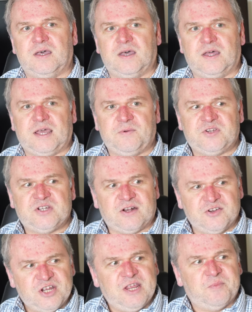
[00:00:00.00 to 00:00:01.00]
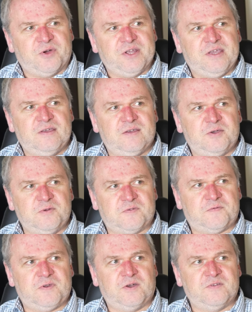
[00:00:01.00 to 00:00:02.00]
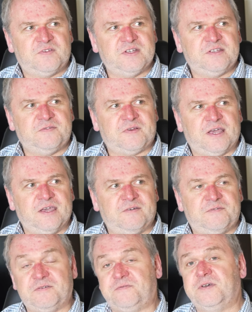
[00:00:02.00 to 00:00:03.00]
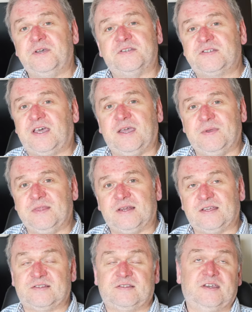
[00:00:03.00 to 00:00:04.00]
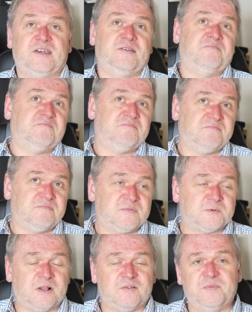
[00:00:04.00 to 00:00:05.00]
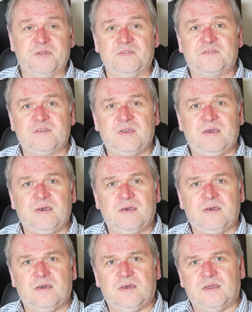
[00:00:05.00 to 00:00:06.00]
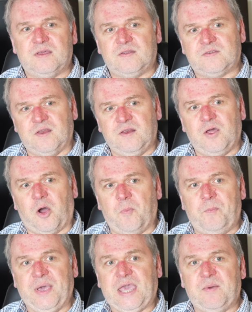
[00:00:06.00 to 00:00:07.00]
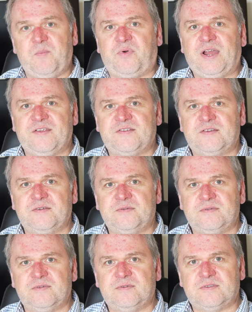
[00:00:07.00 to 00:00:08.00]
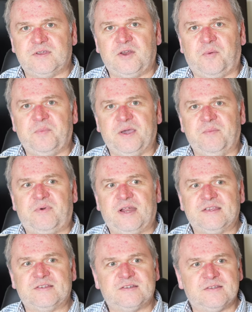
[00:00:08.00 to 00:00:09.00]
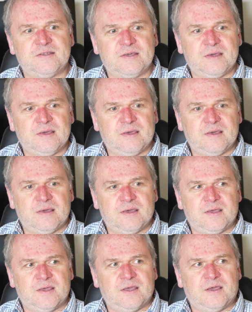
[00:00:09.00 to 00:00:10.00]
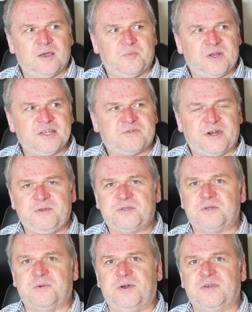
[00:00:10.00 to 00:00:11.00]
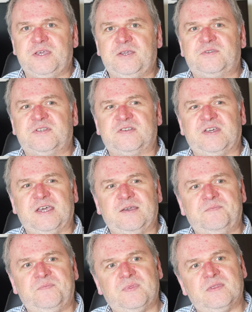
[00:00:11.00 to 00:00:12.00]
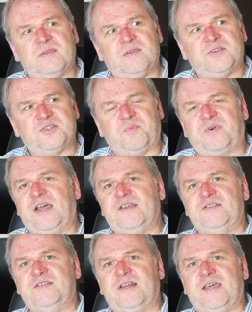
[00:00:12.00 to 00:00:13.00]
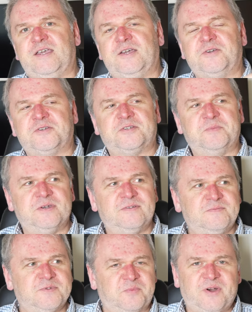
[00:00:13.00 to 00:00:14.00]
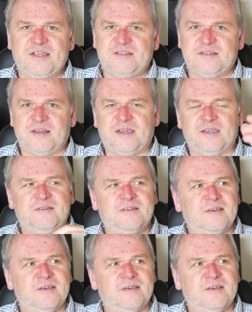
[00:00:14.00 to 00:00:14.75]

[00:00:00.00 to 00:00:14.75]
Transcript: And I would challenge anybody who's flown City Flyer for the first time in the last, say, 12 months to not be impressed. To not be impressed. The place where I used to work, they used to say, surprise and delight your customer. Surprise and delight.